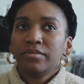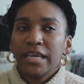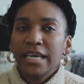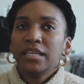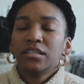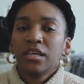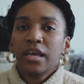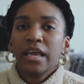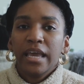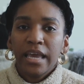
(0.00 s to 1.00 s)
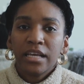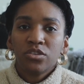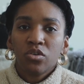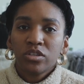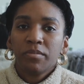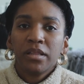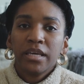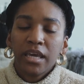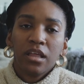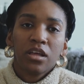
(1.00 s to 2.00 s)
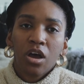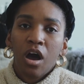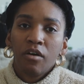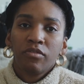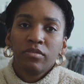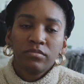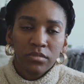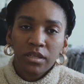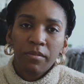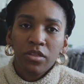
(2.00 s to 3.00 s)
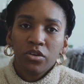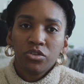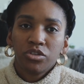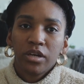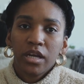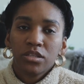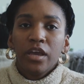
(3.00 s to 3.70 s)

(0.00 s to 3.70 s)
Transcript: heat is ultimately killing off some of the nutrients.